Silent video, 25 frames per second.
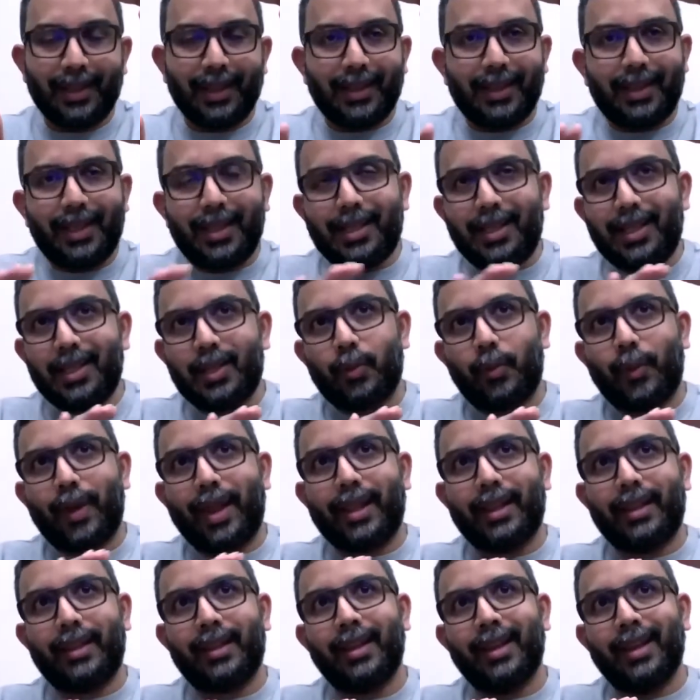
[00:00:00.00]
This is
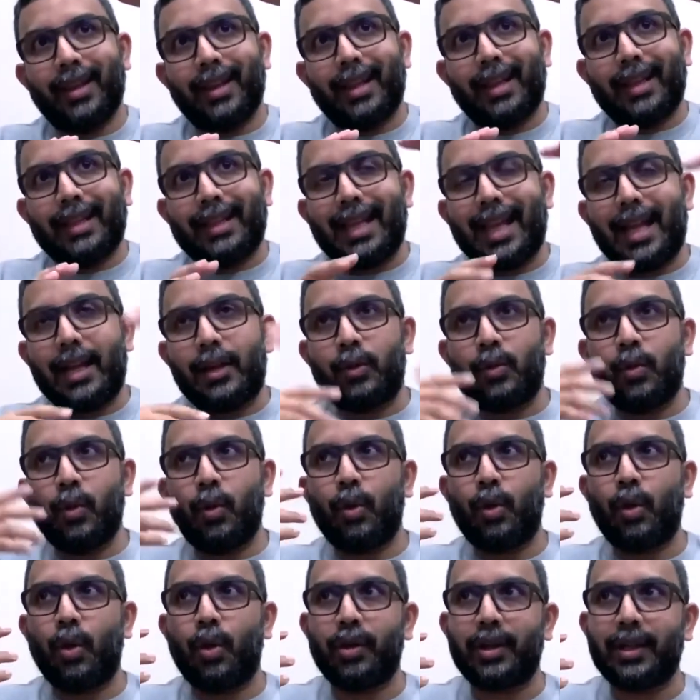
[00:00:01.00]
when they are no
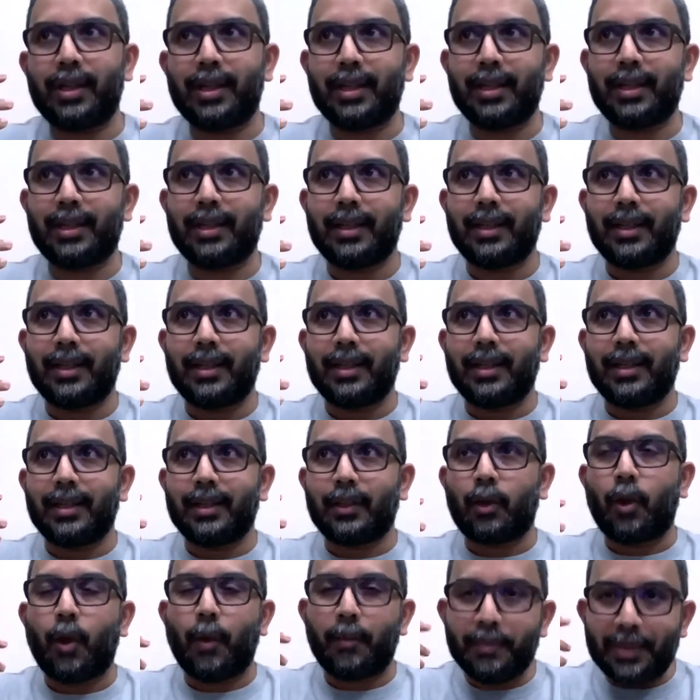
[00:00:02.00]
longer
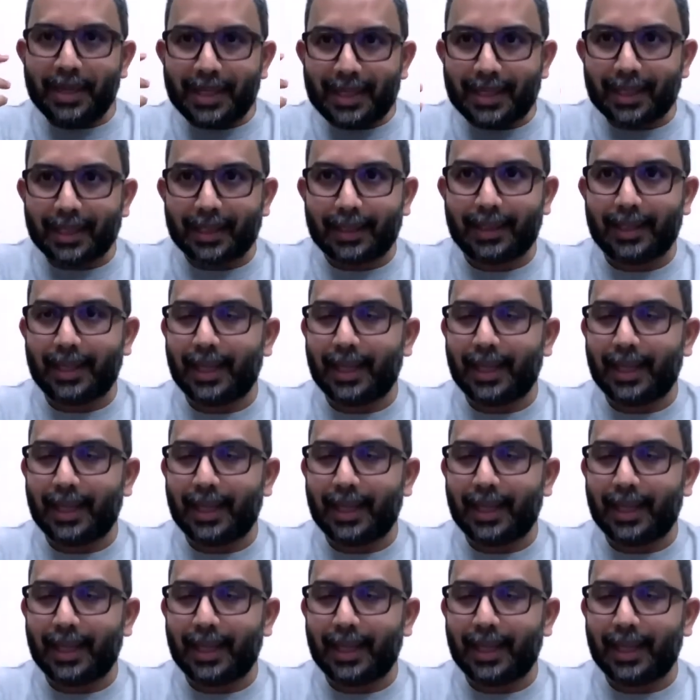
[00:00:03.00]
committed.